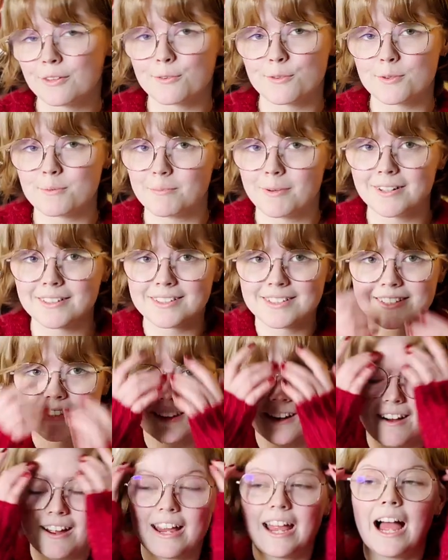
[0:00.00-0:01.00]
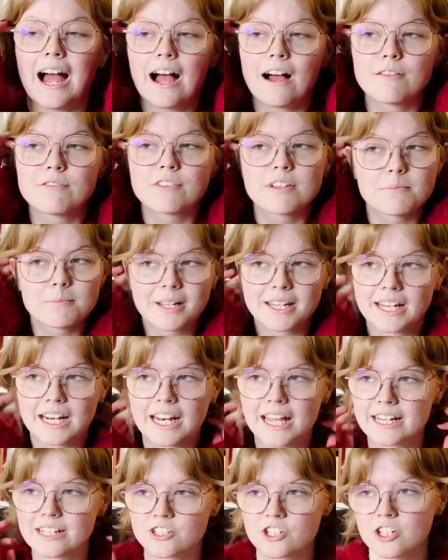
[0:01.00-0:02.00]
through the buttons that I have in my
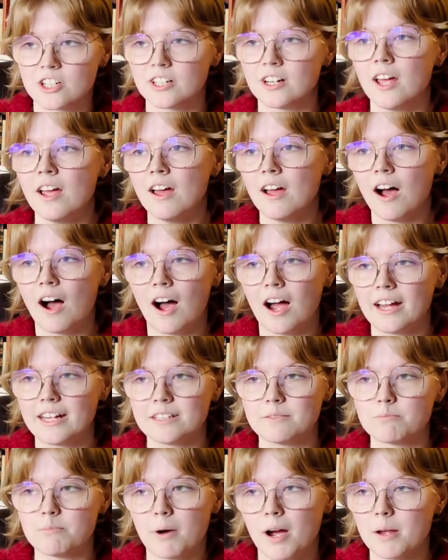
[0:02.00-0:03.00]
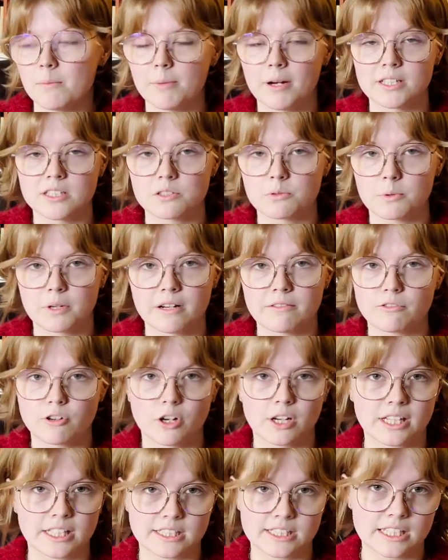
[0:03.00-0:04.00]
collection. I buy buttons whenever
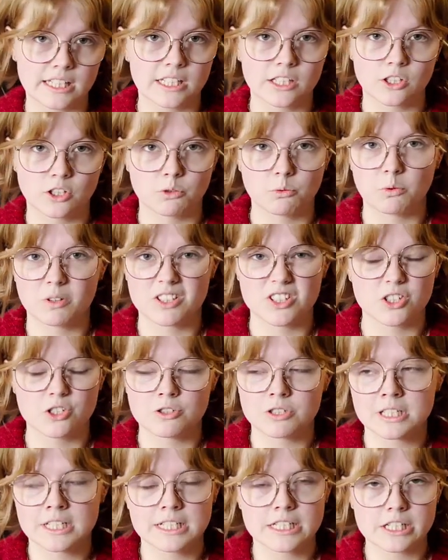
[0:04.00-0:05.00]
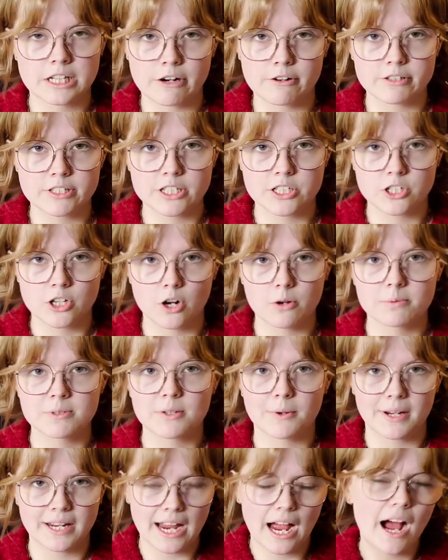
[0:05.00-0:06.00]
I see cute ones, usually in charity shops.
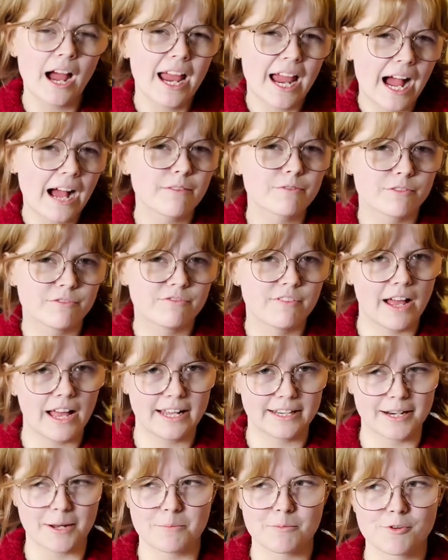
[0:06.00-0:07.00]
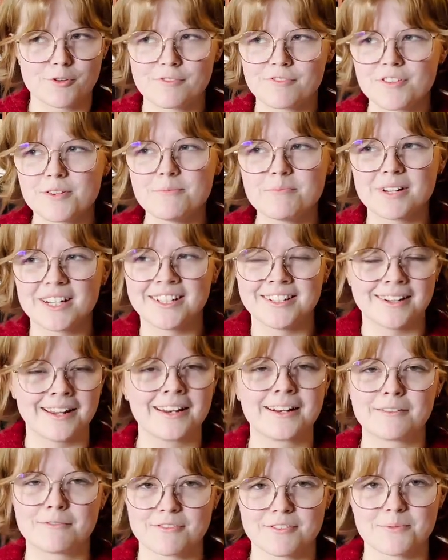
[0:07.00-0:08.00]
So I have a fair number of them, but none
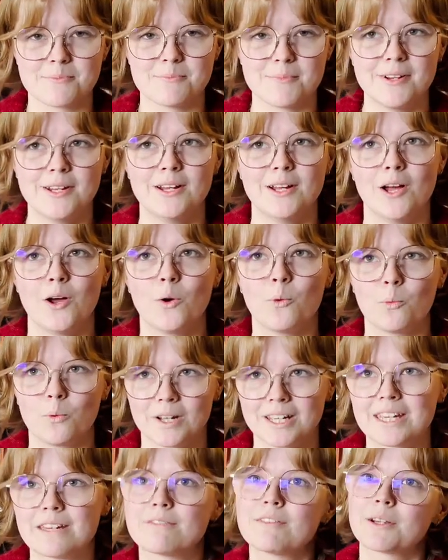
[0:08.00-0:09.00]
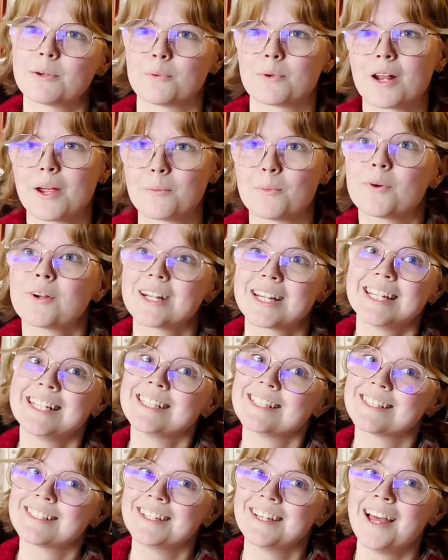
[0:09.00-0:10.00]
of them were giving what I
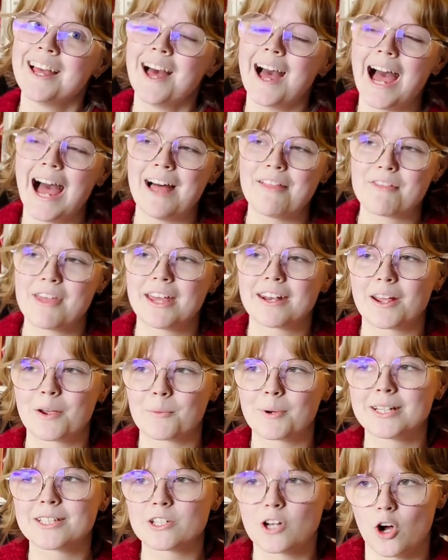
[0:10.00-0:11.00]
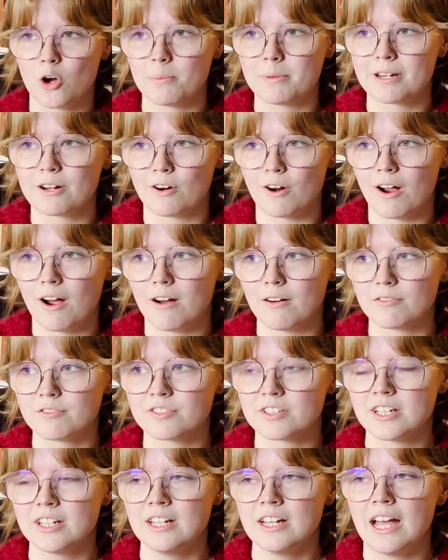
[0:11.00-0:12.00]
wanted. And then I went to
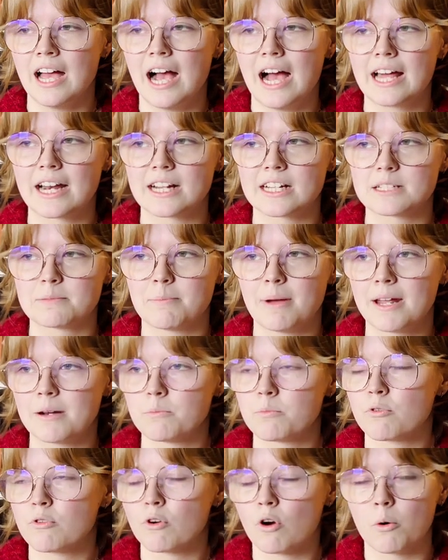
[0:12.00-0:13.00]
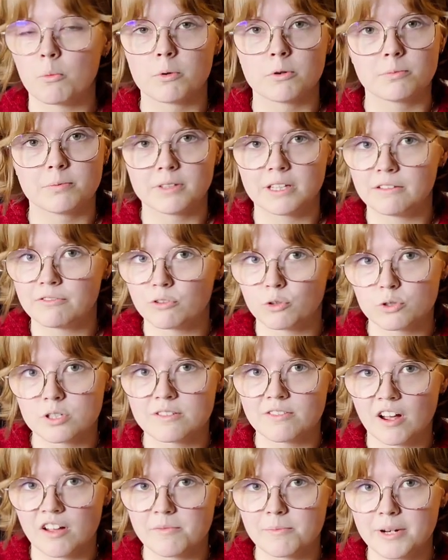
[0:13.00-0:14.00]
Hobbycraft and I spent probably
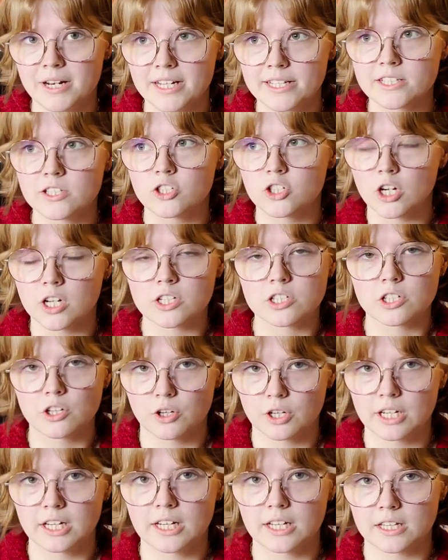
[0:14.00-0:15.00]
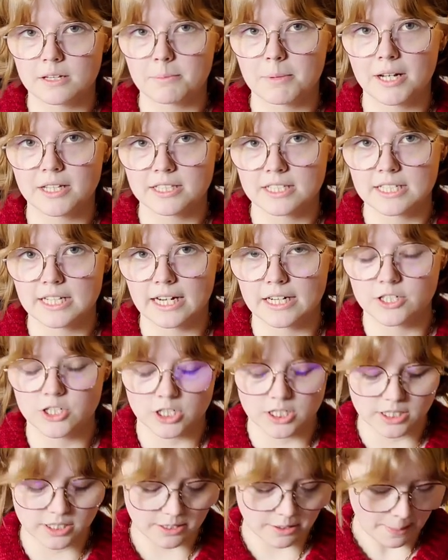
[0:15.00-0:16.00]
45 minutes just looking at the button
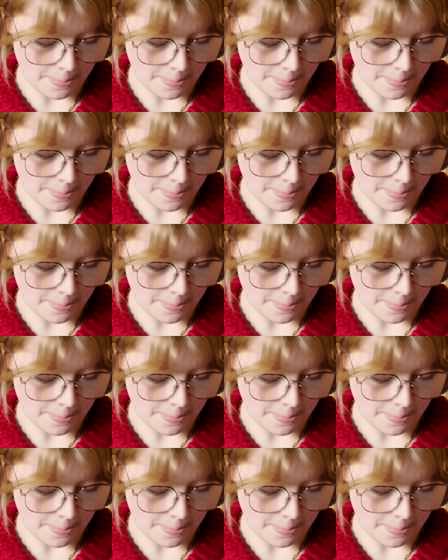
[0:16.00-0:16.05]
section